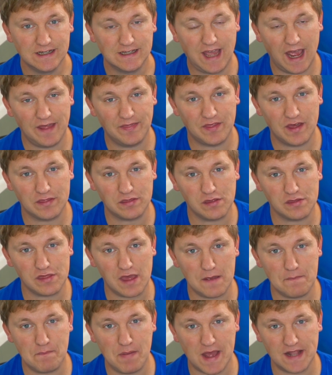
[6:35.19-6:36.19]
Okay, this
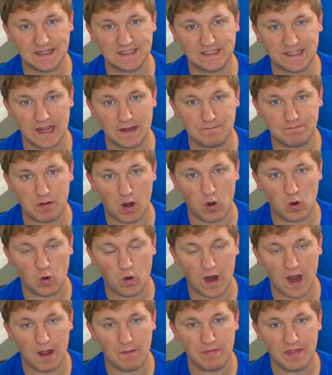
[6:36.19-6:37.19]
is a Penn State
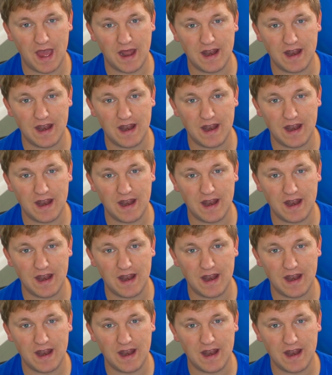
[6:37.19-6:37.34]
program